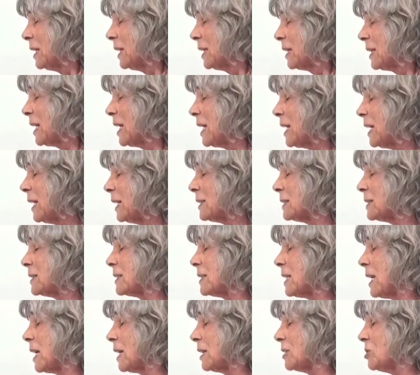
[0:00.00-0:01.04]
The
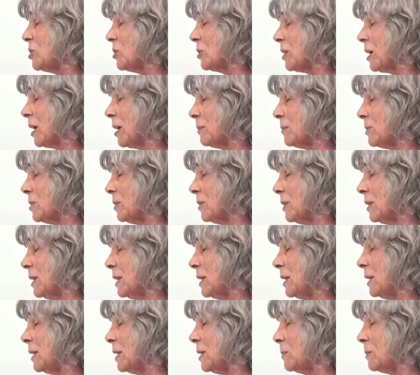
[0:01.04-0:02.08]
headstand, you come to a
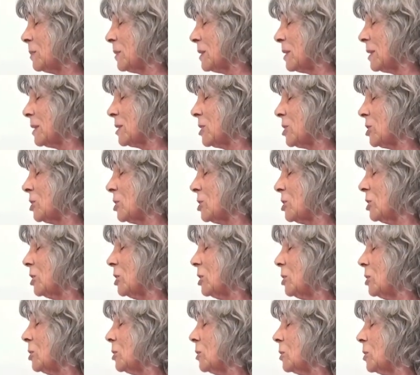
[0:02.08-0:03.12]
kneeling position
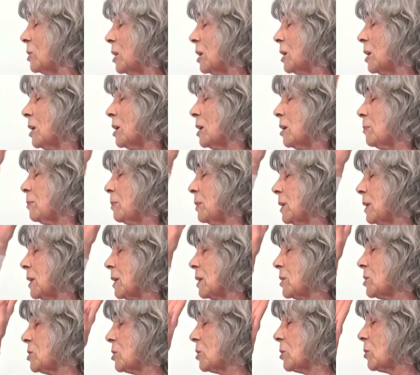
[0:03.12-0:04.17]
too,
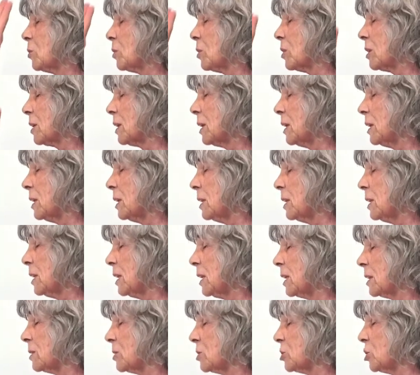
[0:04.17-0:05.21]
because you're working the
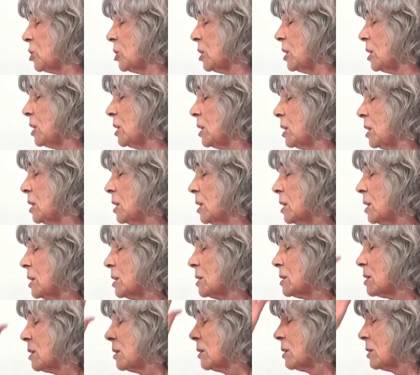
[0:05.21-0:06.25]
energy
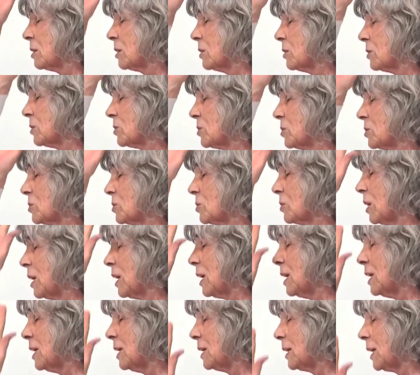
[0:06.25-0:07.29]
so that it goes
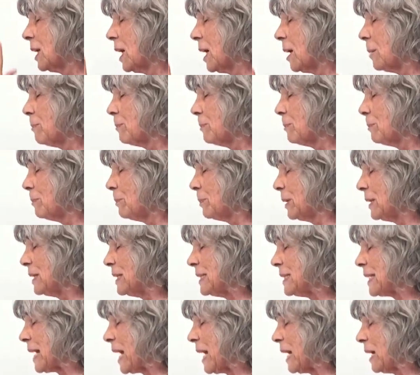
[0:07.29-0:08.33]
straight up
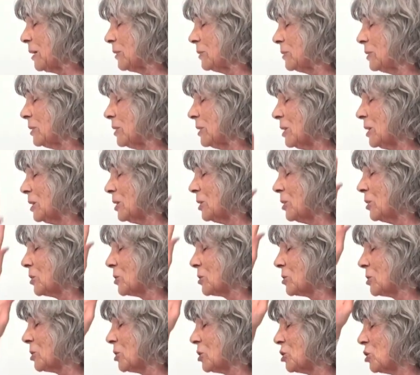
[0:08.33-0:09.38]
and down your
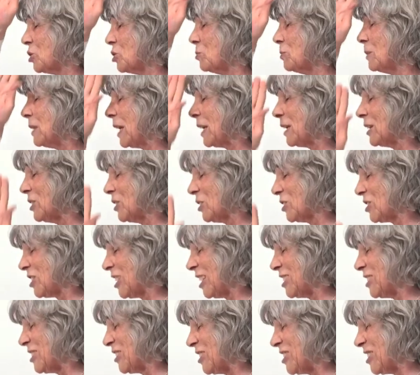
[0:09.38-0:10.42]
sushumna, your
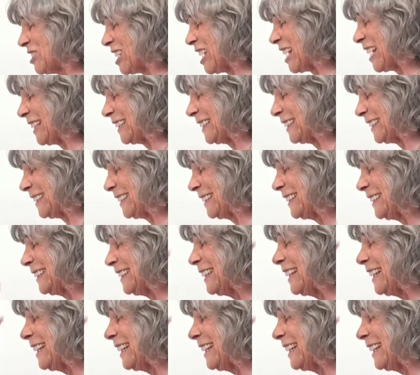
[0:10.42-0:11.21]
center channel.